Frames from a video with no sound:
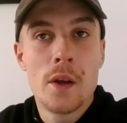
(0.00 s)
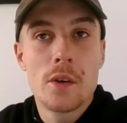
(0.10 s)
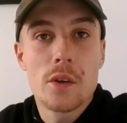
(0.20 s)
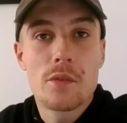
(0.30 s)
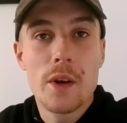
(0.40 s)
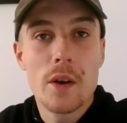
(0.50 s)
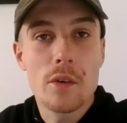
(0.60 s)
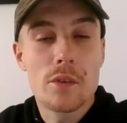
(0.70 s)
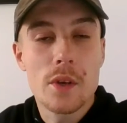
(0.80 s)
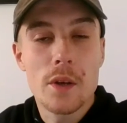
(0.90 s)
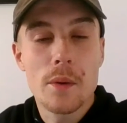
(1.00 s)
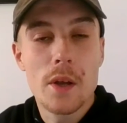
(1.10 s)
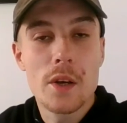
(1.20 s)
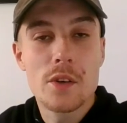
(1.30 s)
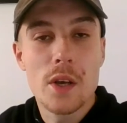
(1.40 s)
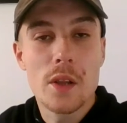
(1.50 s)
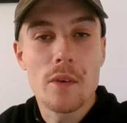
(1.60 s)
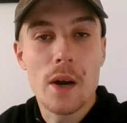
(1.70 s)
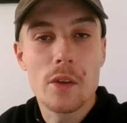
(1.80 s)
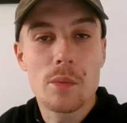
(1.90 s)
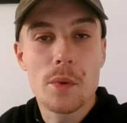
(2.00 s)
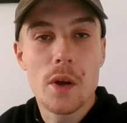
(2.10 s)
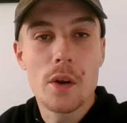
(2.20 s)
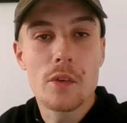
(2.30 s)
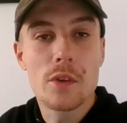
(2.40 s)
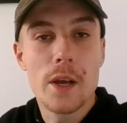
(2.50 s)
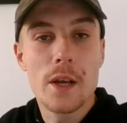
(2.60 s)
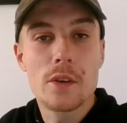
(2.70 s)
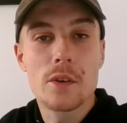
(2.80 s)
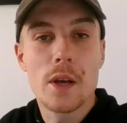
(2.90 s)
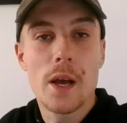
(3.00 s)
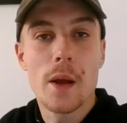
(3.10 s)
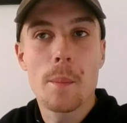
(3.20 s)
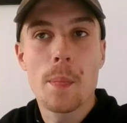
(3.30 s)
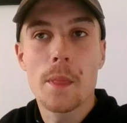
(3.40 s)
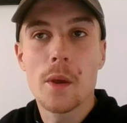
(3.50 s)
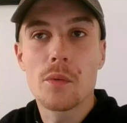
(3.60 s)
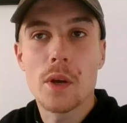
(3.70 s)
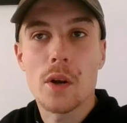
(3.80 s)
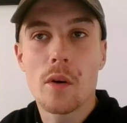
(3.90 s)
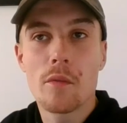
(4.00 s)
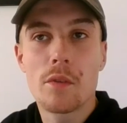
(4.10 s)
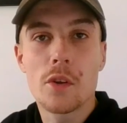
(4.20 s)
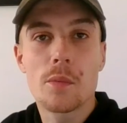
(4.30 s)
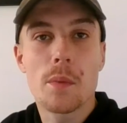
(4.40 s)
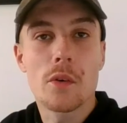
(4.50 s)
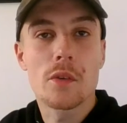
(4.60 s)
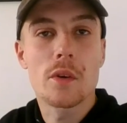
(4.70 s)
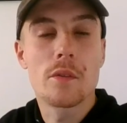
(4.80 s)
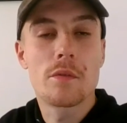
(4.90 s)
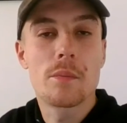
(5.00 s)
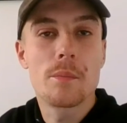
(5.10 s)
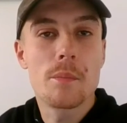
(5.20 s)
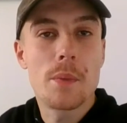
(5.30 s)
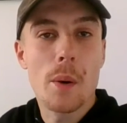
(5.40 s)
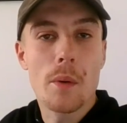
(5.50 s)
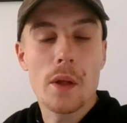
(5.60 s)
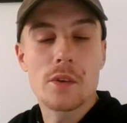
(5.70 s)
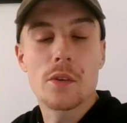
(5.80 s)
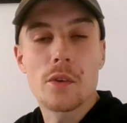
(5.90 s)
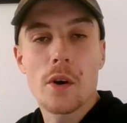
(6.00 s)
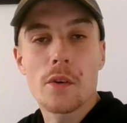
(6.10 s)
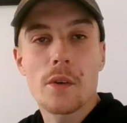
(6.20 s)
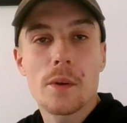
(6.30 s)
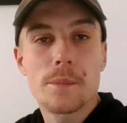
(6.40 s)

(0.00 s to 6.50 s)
just really looking to initiate the rallies from an early stage, use that confidence, positive power that she's got,